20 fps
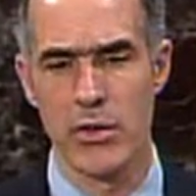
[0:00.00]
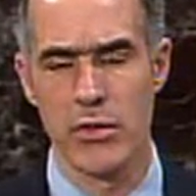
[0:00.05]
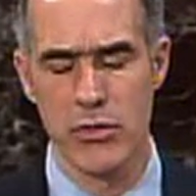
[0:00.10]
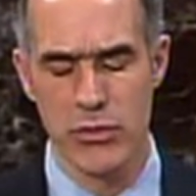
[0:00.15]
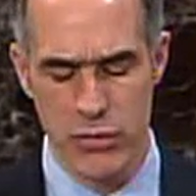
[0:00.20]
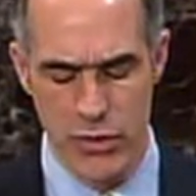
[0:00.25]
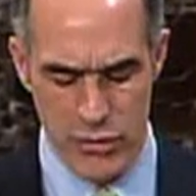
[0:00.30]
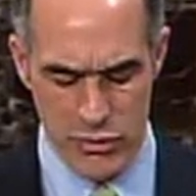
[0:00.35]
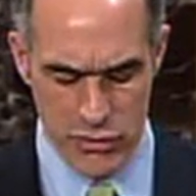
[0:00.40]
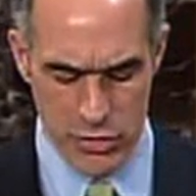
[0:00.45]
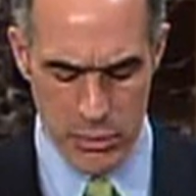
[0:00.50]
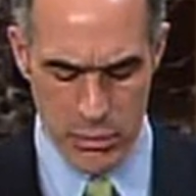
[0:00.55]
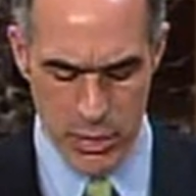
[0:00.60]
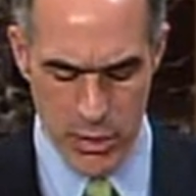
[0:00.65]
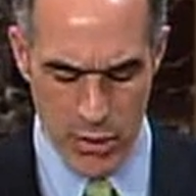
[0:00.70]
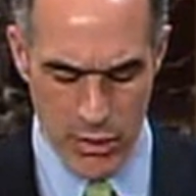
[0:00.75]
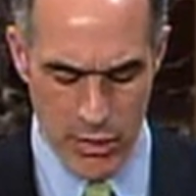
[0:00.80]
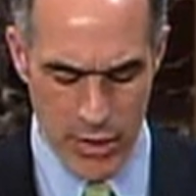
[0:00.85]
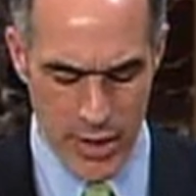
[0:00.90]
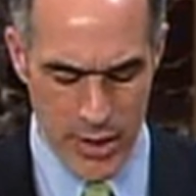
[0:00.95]
Nutrition
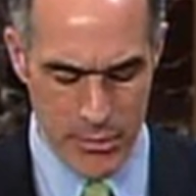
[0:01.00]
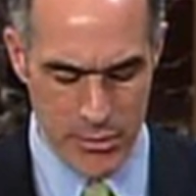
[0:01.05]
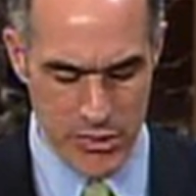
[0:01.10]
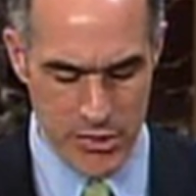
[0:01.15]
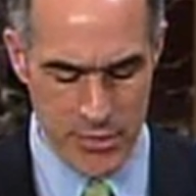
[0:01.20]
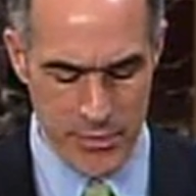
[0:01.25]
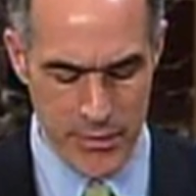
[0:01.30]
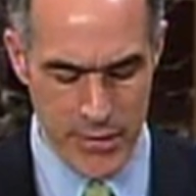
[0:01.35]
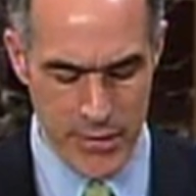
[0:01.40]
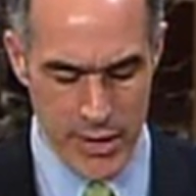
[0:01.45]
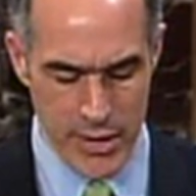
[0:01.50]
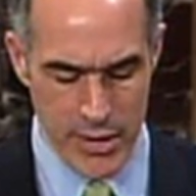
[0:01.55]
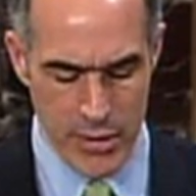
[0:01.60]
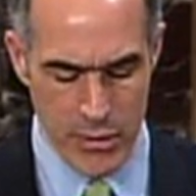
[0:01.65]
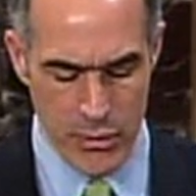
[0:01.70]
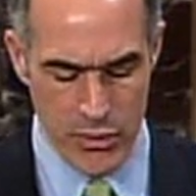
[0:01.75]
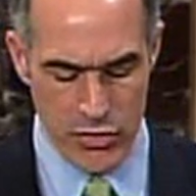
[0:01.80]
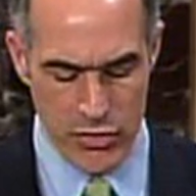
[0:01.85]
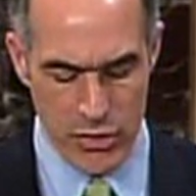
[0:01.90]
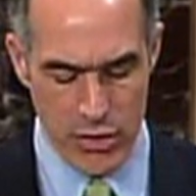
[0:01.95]
programs,
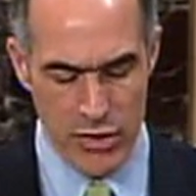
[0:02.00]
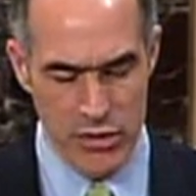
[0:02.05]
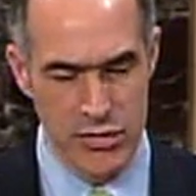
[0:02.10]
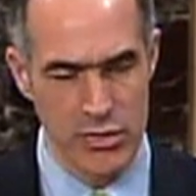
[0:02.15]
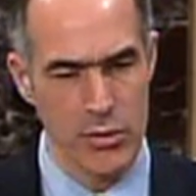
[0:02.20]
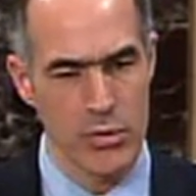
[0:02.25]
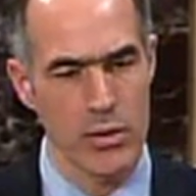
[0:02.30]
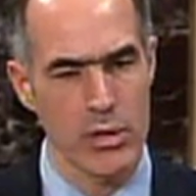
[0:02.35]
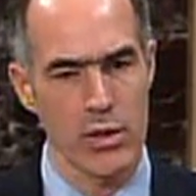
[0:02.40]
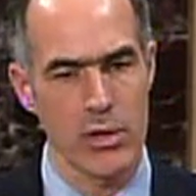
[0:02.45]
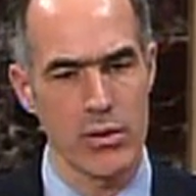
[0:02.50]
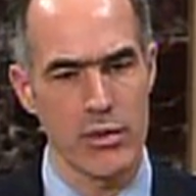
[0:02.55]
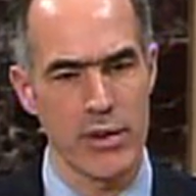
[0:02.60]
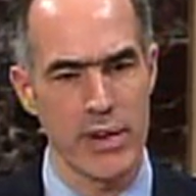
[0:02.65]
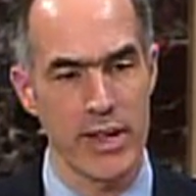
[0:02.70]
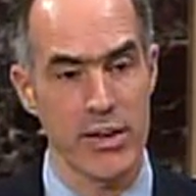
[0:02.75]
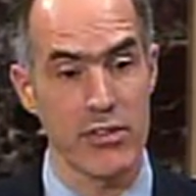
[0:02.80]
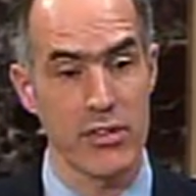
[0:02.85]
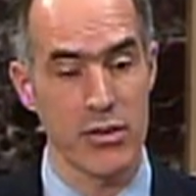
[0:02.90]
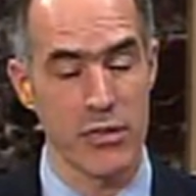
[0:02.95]
which also include
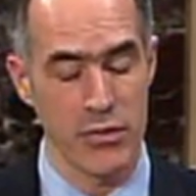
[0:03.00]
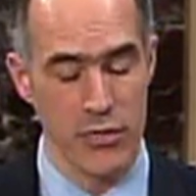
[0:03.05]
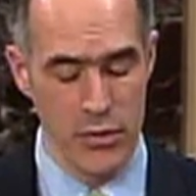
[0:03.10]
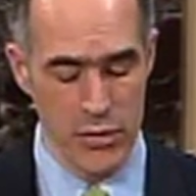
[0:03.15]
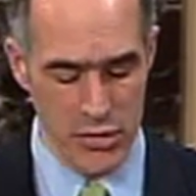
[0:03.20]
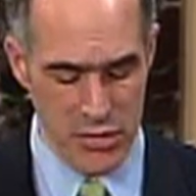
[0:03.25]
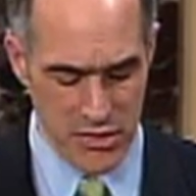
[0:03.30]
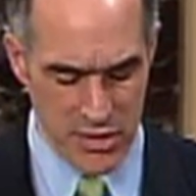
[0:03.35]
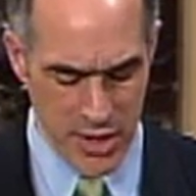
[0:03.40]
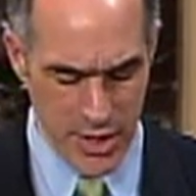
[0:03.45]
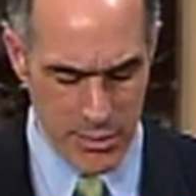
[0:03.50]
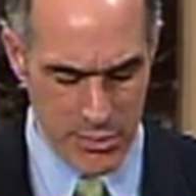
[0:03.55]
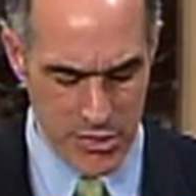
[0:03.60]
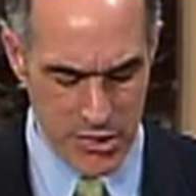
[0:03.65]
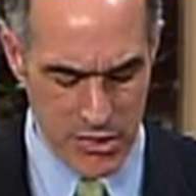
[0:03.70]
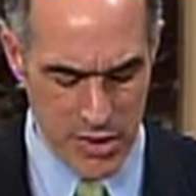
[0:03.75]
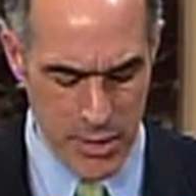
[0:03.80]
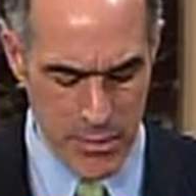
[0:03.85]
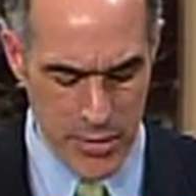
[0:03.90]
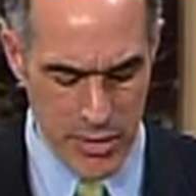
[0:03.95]
not just food stamps,
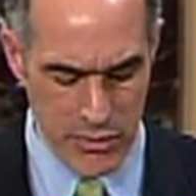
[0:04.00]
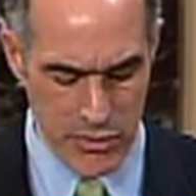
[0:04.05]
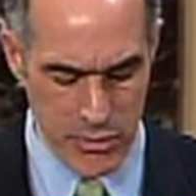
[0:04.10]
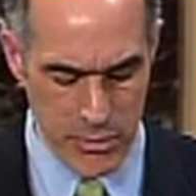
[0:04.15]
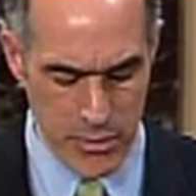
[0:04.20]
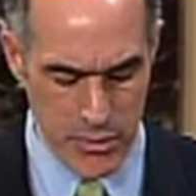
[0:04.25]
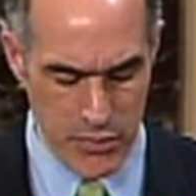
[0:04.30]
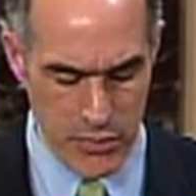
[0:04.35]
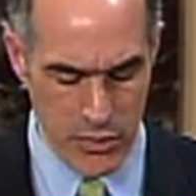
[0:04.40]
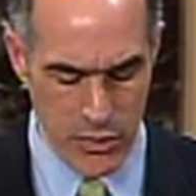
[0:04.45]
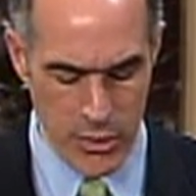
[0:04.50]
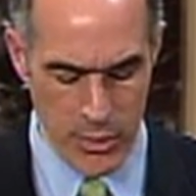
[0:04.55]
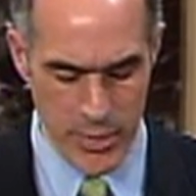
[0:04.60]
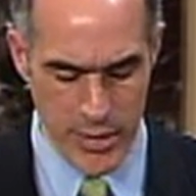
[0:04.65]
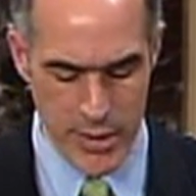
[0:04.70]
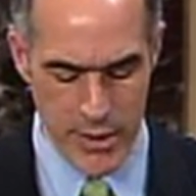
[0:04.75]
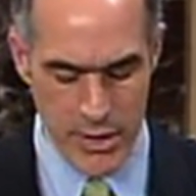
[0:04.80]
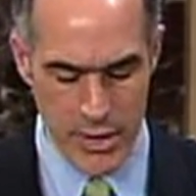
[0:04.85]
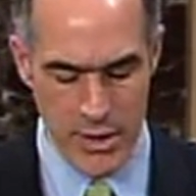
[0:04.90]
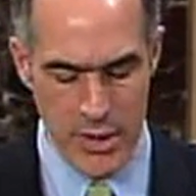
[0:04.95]
as I mentioned before,
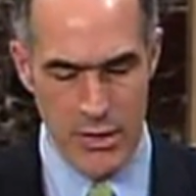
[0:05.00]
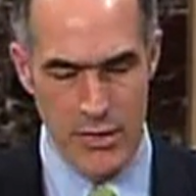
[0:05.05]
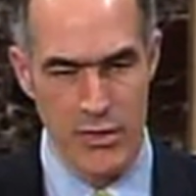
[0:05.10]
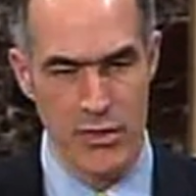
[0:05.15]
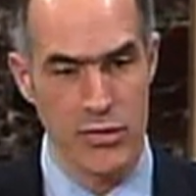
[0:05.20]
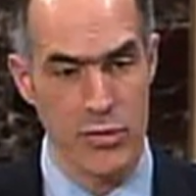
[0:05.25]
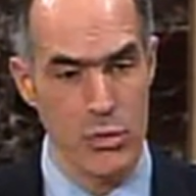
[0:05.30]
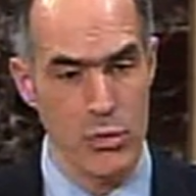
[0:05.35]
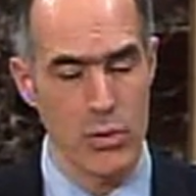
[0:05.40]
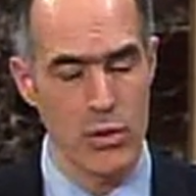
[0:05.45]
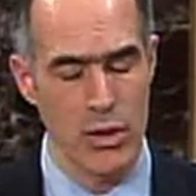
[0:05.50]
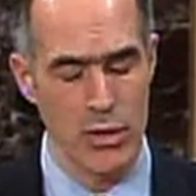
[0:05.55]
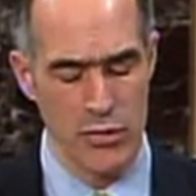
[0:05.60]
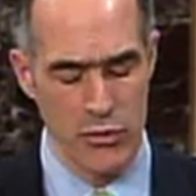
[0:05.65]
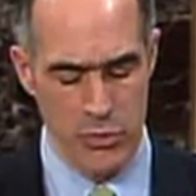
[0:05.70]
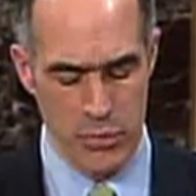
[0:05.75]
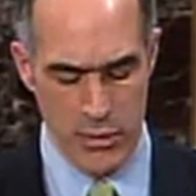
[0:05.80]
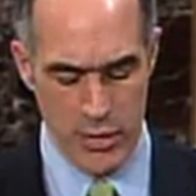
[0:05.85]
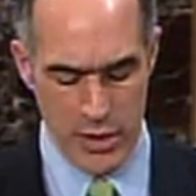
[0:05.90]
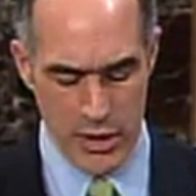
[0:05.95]
but the school
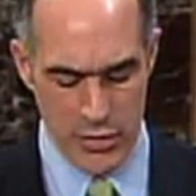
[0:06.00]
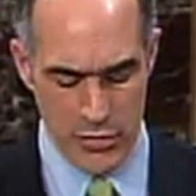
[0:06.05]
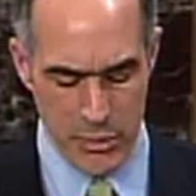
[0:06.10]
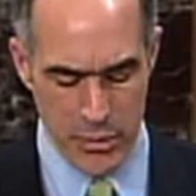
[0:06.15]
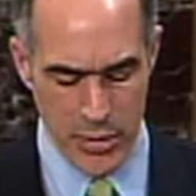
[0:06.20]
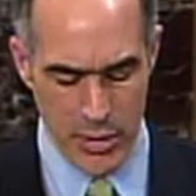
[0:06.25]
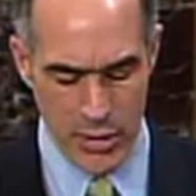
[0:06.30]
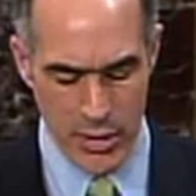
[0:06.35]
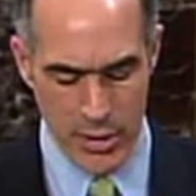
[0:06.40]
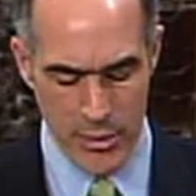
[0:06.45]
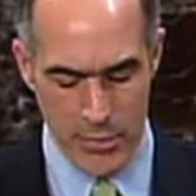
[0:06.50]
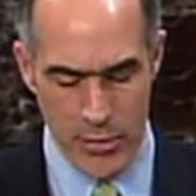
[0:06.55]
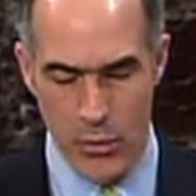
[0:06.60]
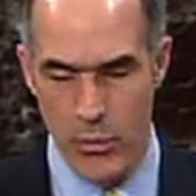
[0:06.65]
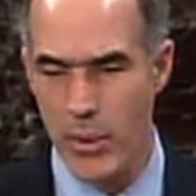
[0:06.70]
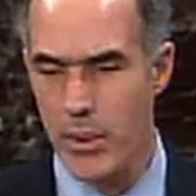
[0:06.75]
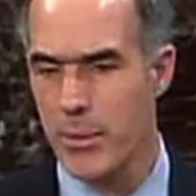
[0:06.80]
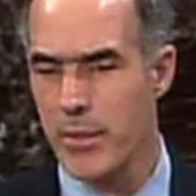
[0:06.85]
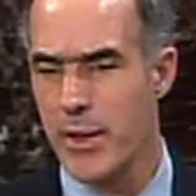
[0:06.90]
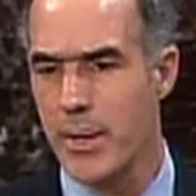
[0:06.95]
lunch program, the
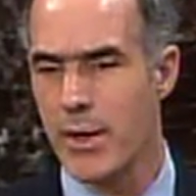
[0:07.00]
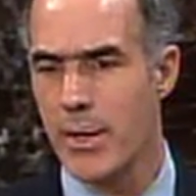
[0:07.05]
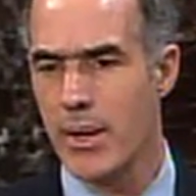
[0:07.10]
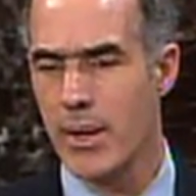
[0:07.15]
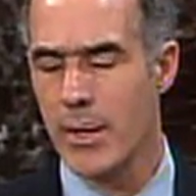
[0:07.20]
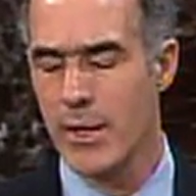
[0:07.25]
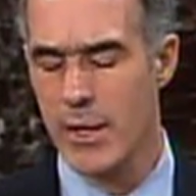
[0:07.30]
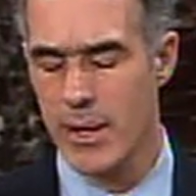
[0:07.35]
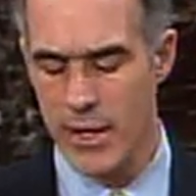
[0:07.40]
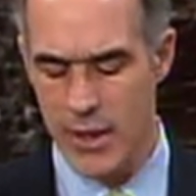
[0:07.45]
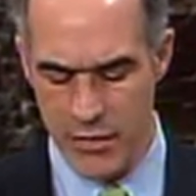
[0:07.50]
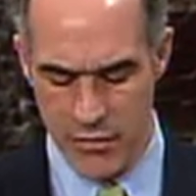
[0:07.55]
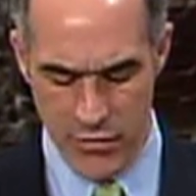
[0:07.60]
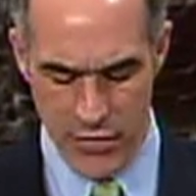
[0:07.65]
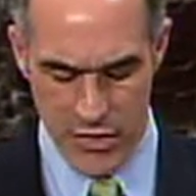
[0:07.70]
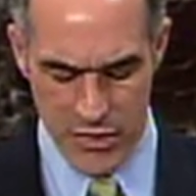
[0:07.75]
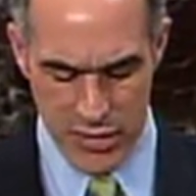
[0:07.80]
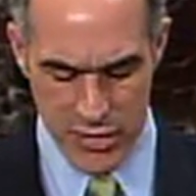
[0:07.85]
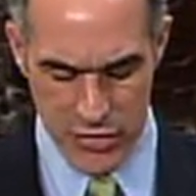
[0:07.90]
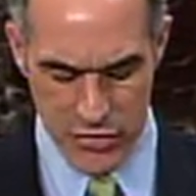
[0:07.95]
Women,
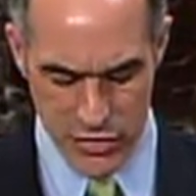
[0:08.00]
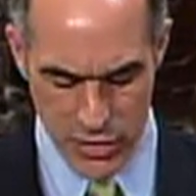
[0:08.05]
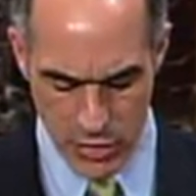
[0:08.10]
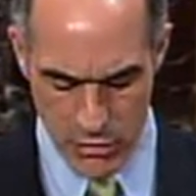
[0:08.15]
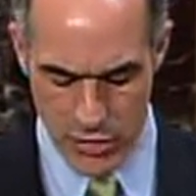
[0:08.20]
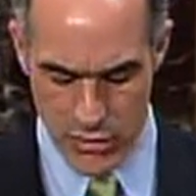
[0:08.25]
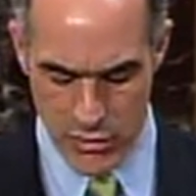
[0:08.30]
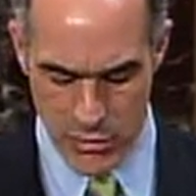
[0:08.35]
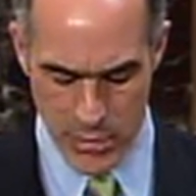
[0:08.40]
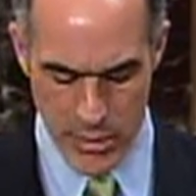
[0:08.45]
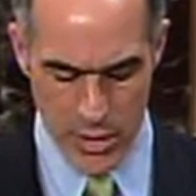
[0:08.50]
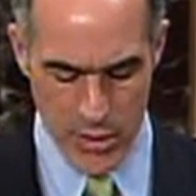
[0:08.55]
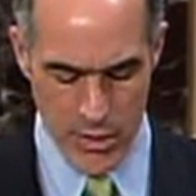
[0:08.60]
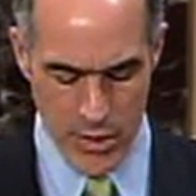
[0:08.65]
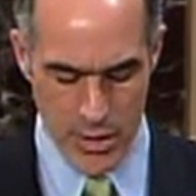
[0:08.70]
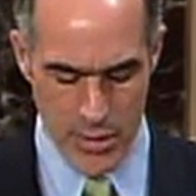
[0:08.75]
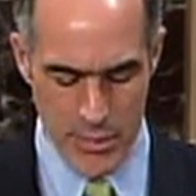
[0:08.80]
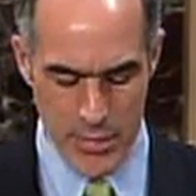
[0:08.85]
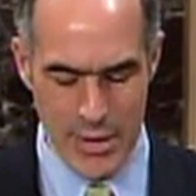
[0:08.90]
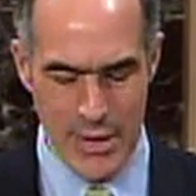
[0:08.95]
Infants, and Children's
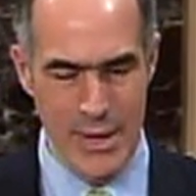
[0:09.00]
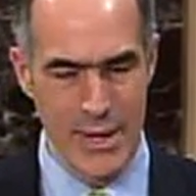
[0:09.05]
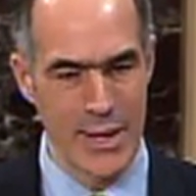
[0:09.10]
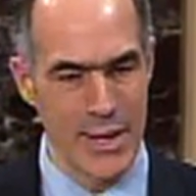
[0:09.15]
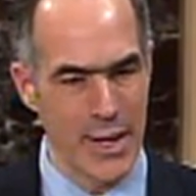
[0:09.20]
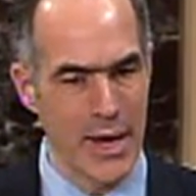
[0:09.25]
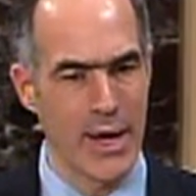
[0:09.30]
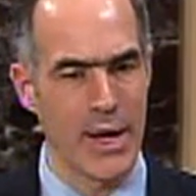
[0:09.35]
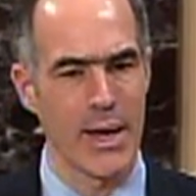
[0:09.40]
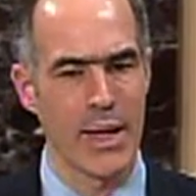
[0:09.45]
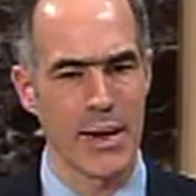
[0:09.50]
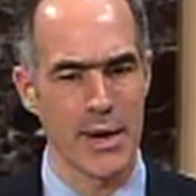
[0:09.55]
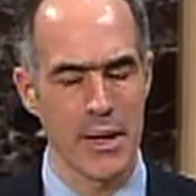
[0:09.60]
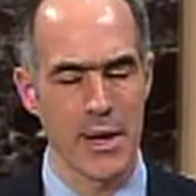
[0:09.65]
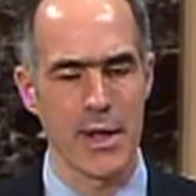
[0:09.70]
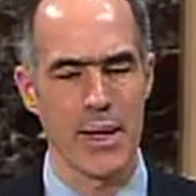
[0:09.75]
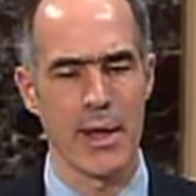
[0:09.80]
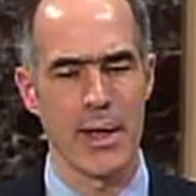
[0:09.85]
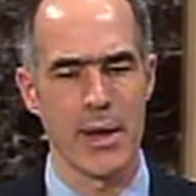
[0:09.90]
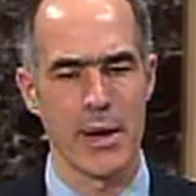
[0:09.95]
program, and on and
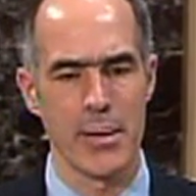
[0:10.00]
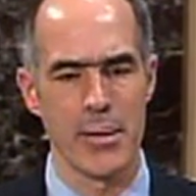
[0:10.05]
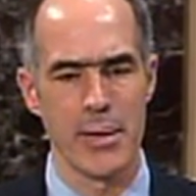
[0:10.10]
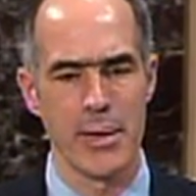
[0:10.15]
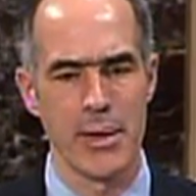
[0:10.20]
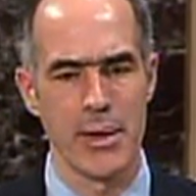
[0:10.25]
on.